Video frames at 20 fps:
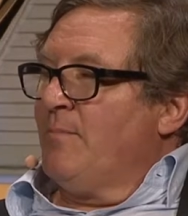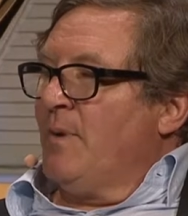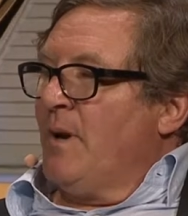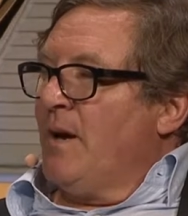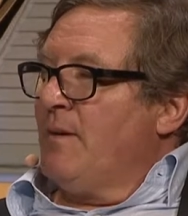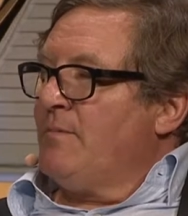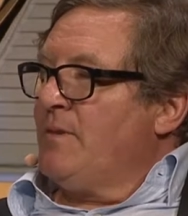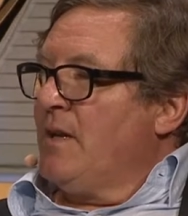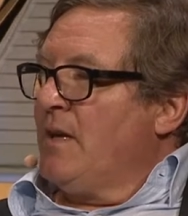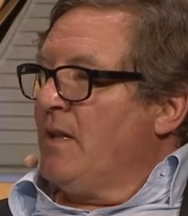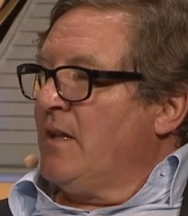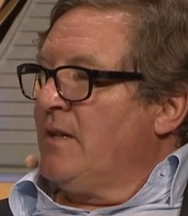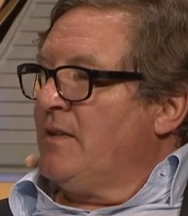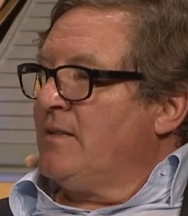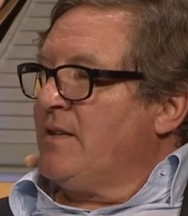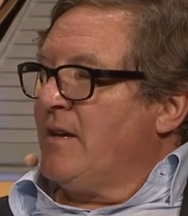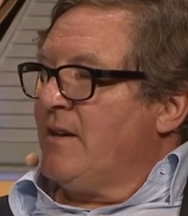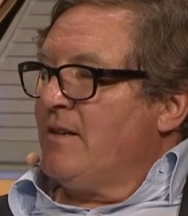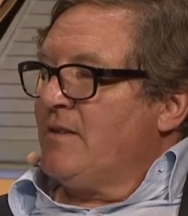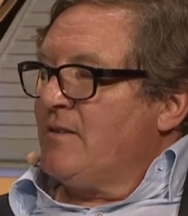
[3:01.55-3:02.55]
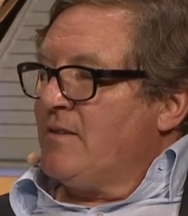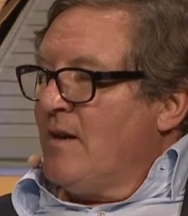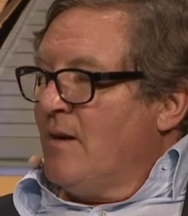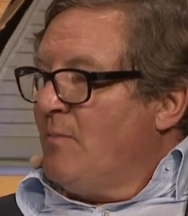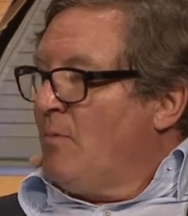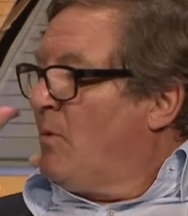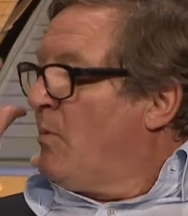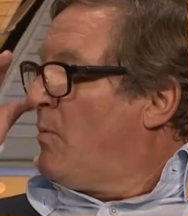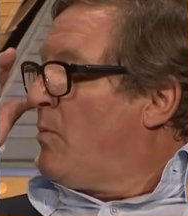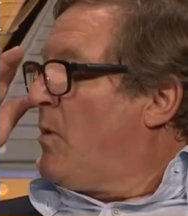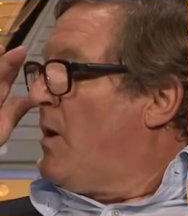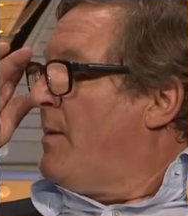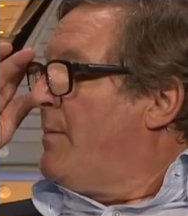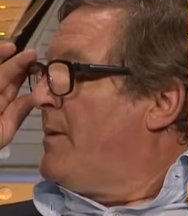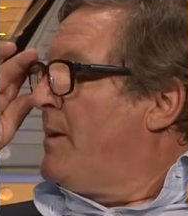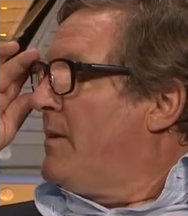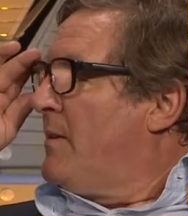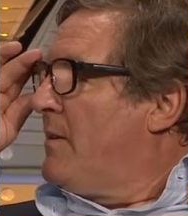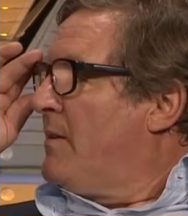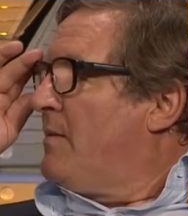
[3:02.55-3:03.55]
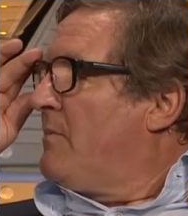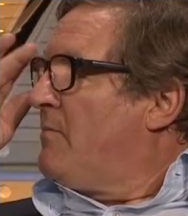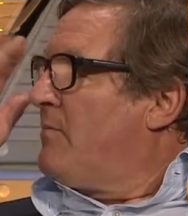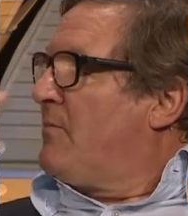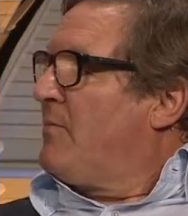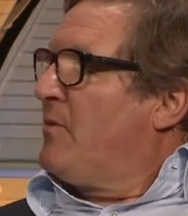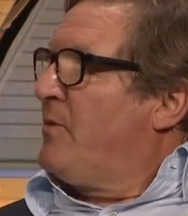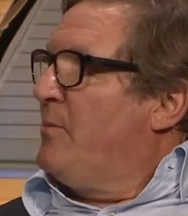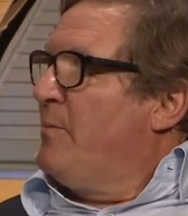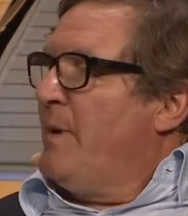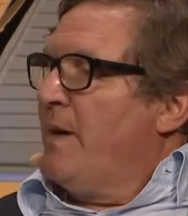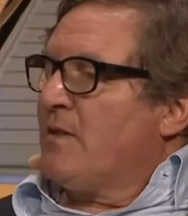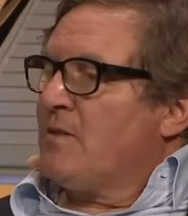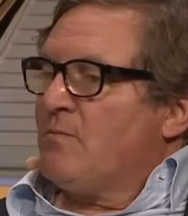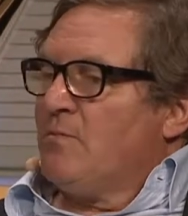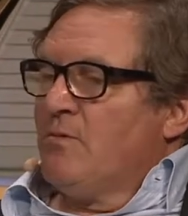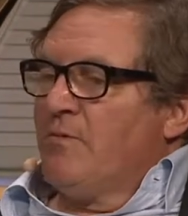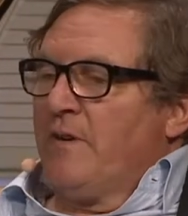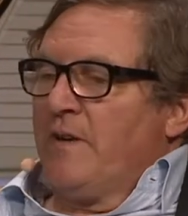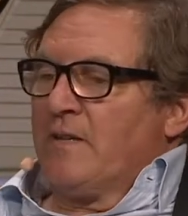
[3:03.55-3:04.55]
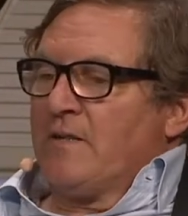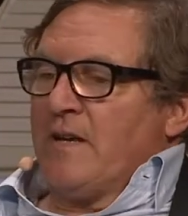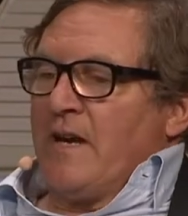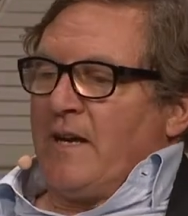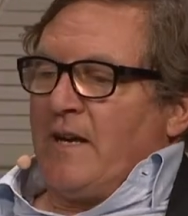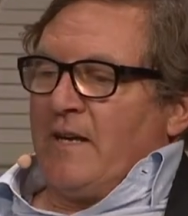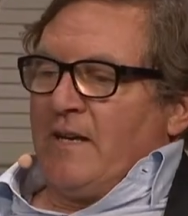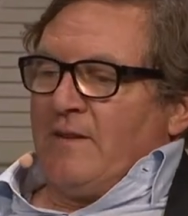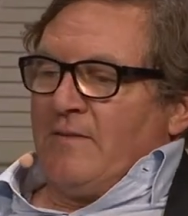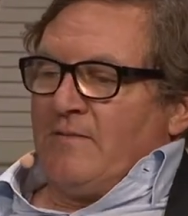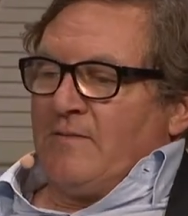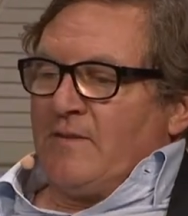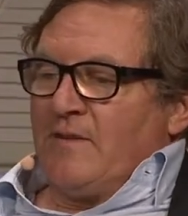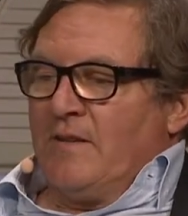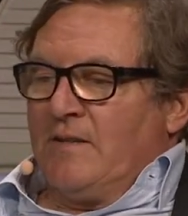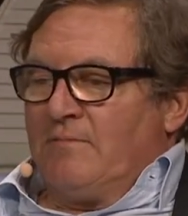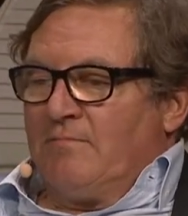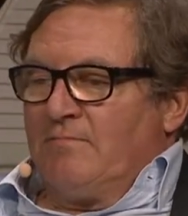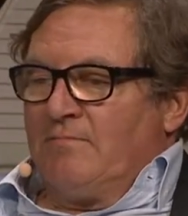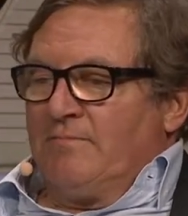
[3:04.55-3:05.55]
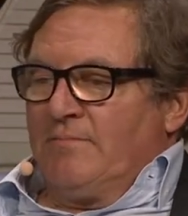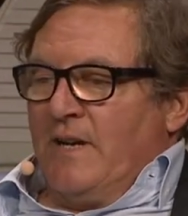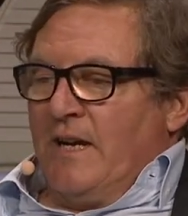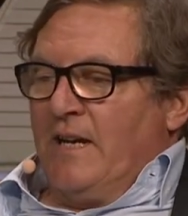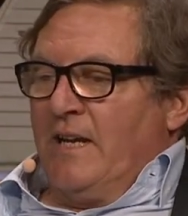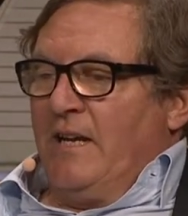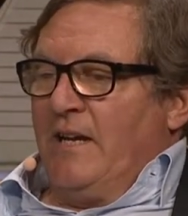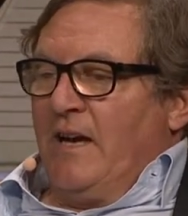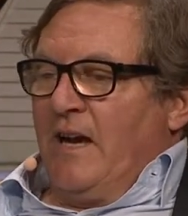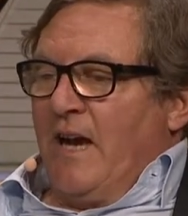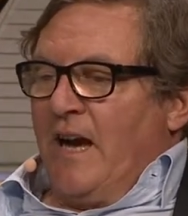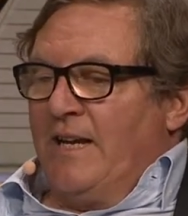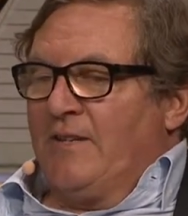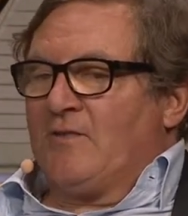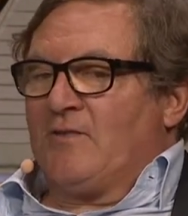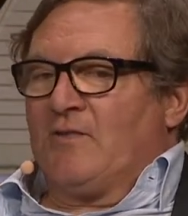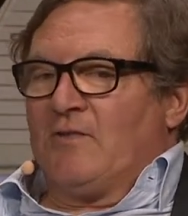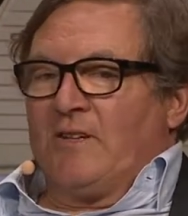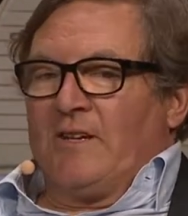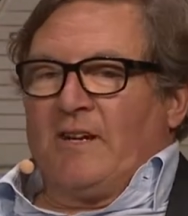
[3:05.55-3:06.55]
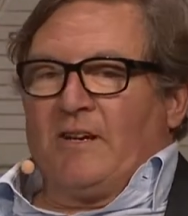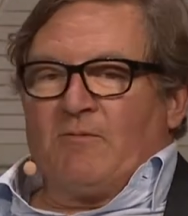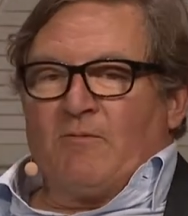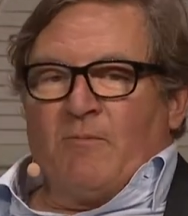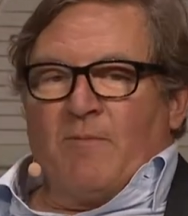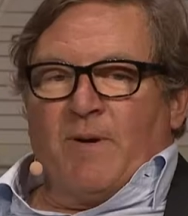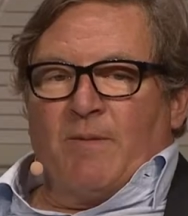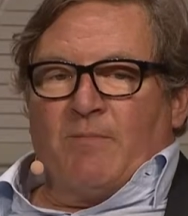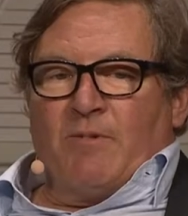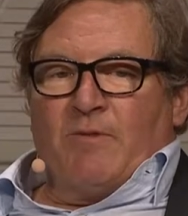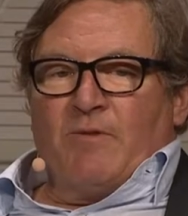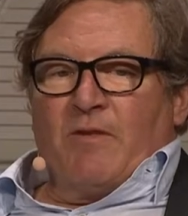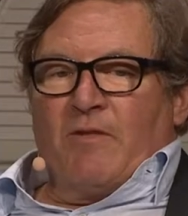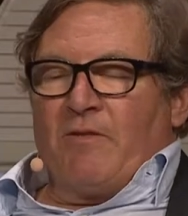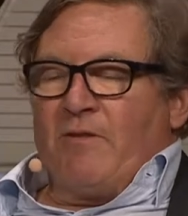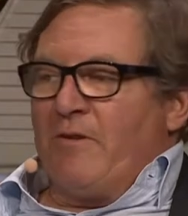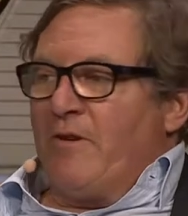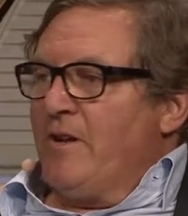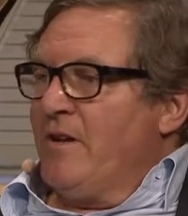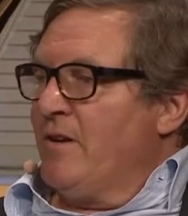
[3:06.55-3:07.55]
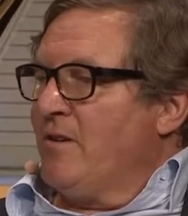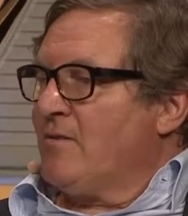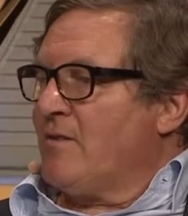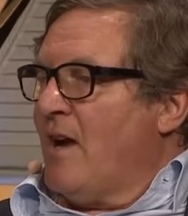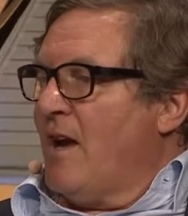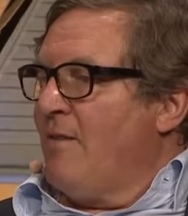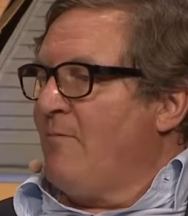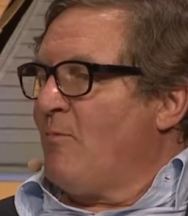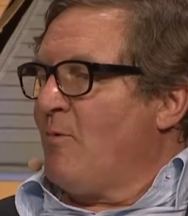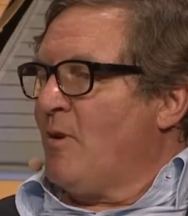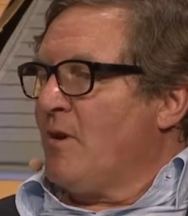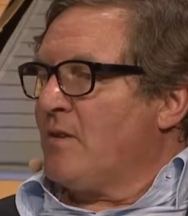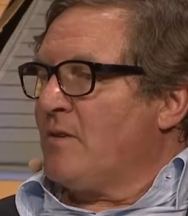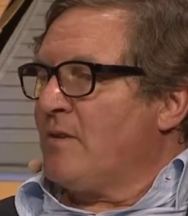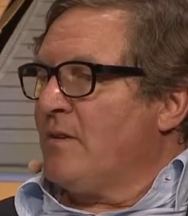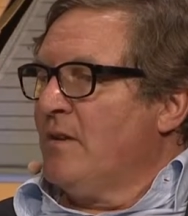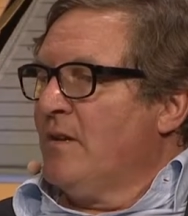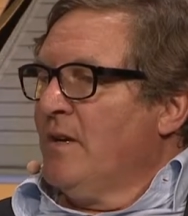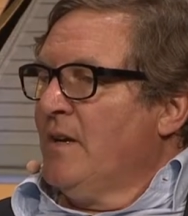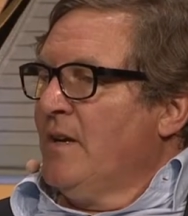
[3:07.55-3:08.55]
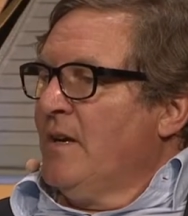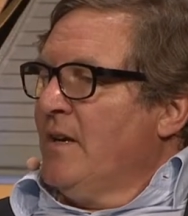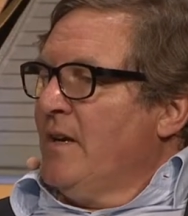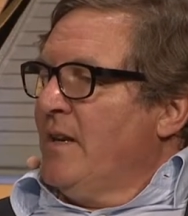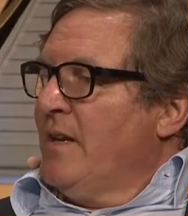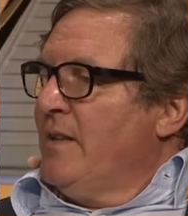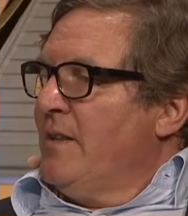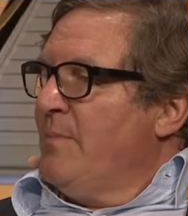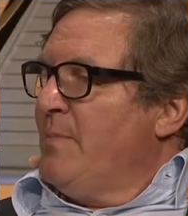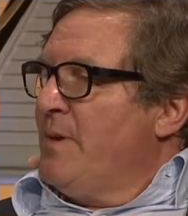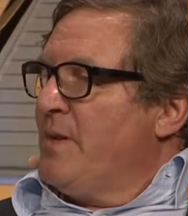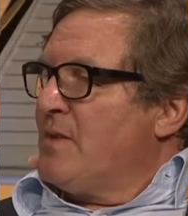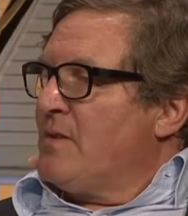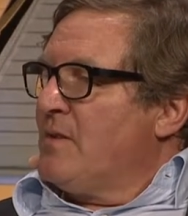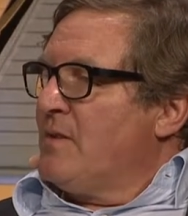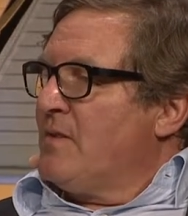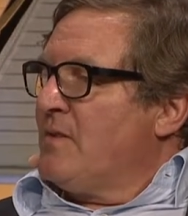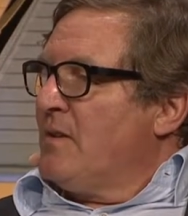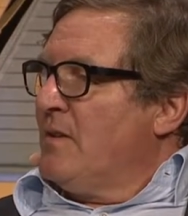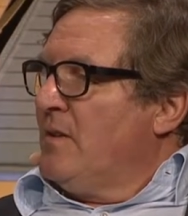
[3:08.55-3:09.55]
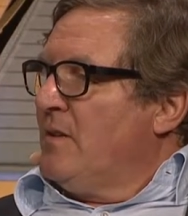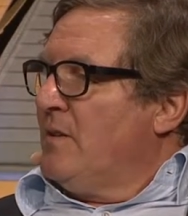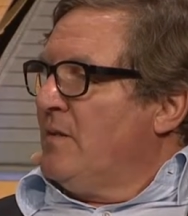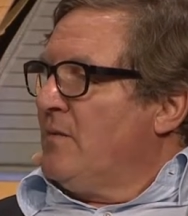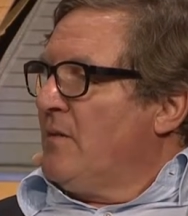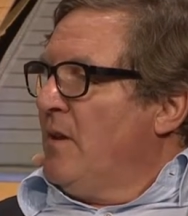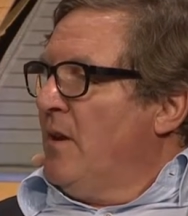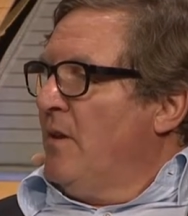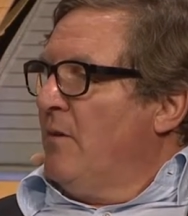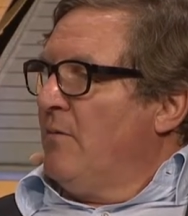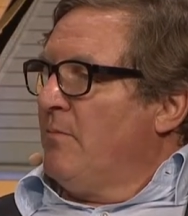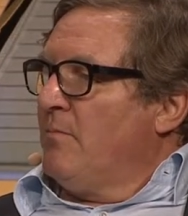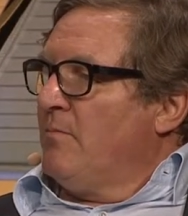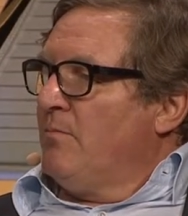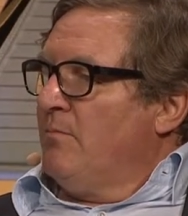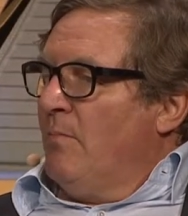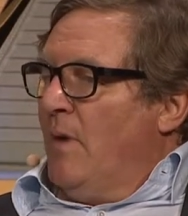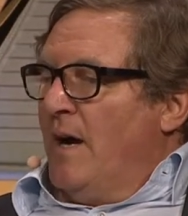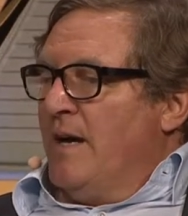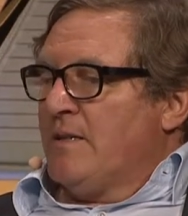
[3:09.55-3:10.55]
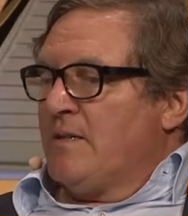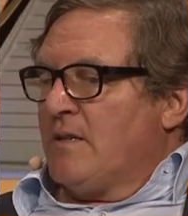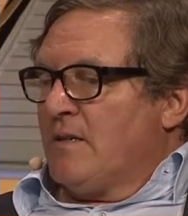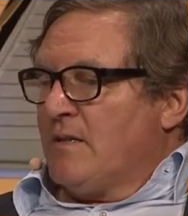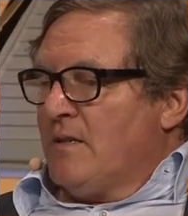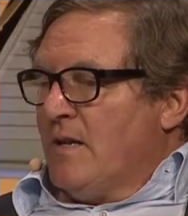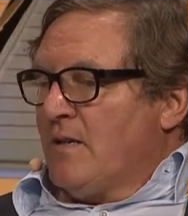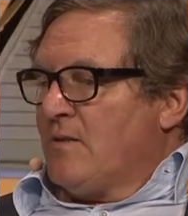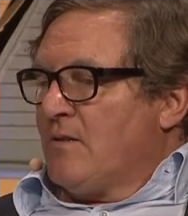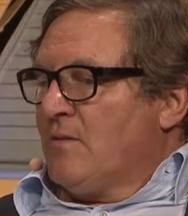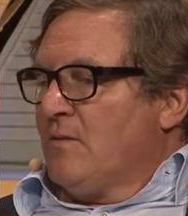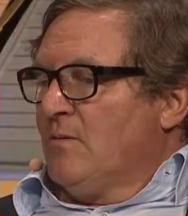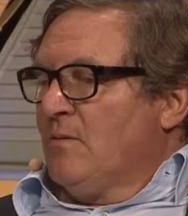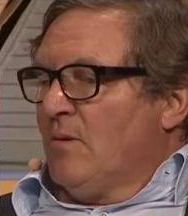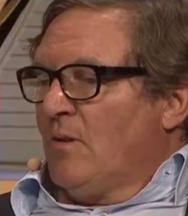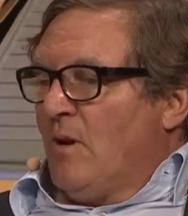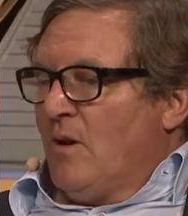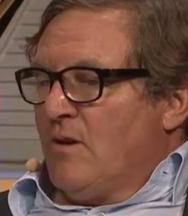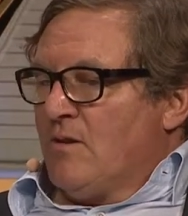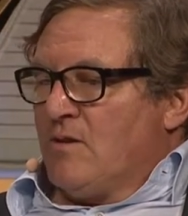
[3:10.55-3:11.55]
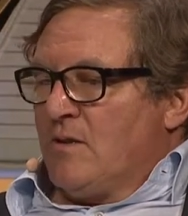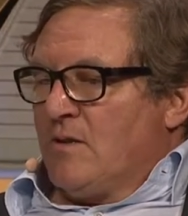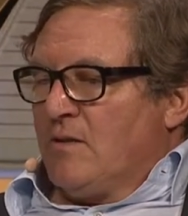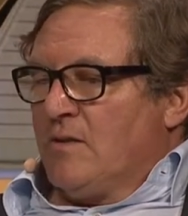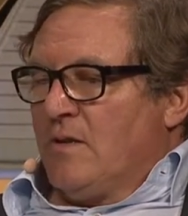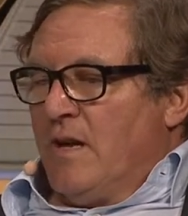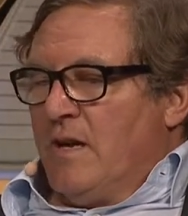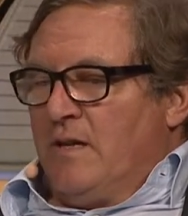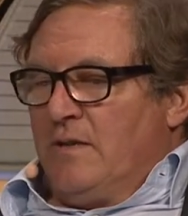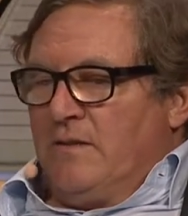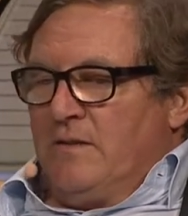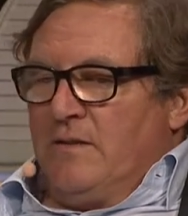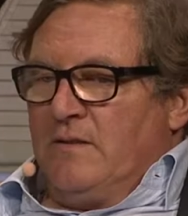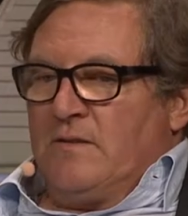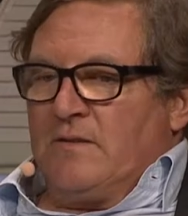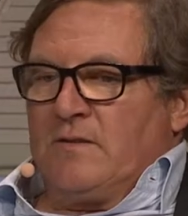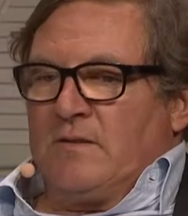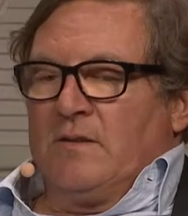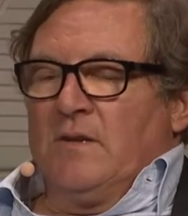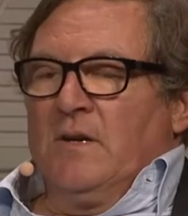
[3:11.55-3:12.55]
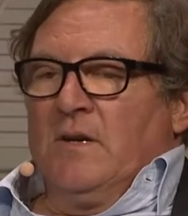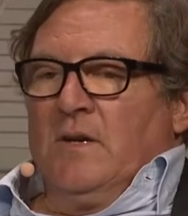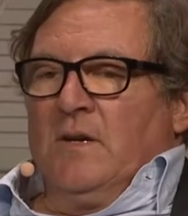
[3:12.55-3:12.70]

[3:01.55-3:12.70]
Bob Daly and Terry Semel were probably the two best movie executives that any I certainly can remember in the 30 years I've worked in the business. And you know, my success to a large extent is.